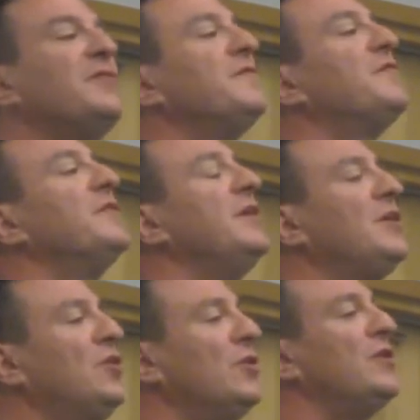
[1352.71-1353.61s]
for the
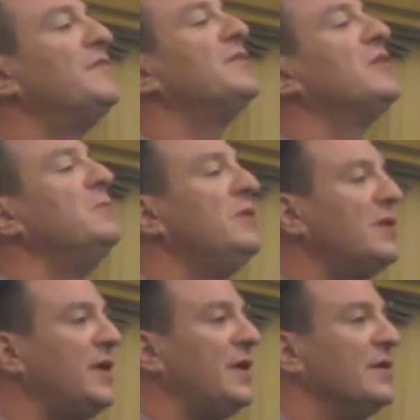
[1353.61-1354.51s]
good of the
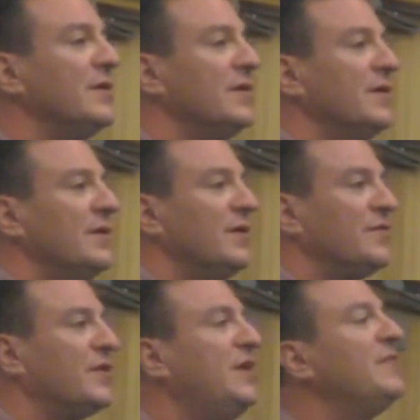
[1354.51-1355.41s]
community,
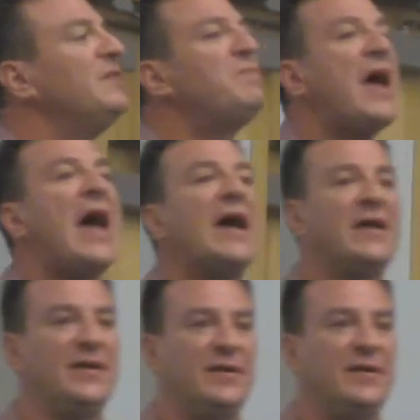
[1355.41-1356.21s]
for giving back.